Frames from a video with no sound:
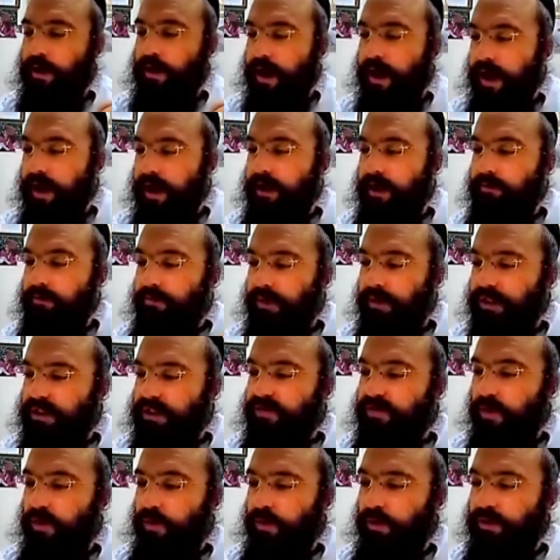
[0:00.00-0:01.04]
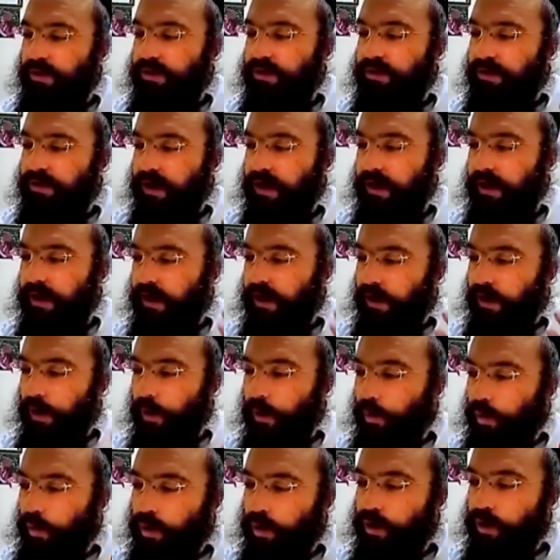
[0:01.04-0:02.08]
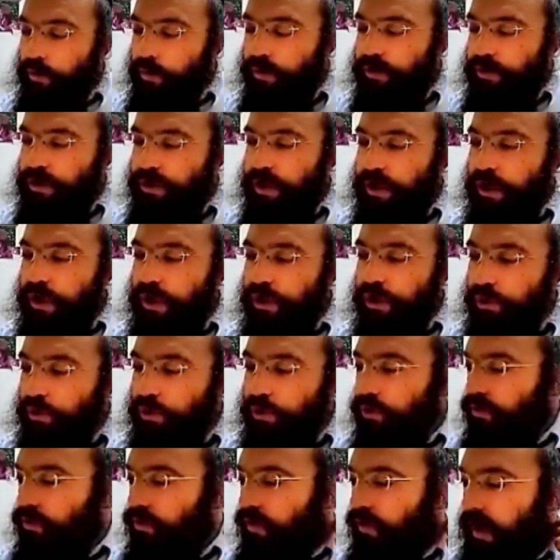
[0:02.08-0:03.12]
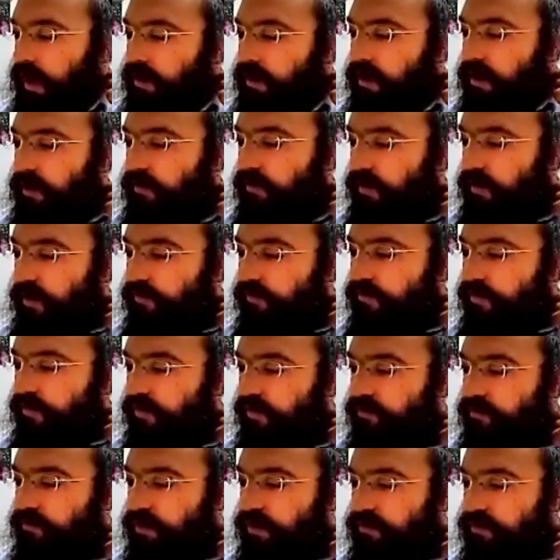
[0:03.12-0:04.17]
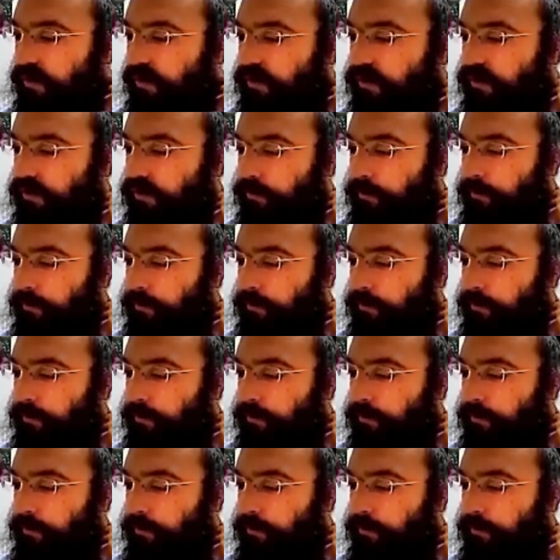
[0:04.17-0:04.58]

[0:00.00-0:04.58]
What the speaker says: any mitzvah which is a word which can allude to the idea of mitzvot.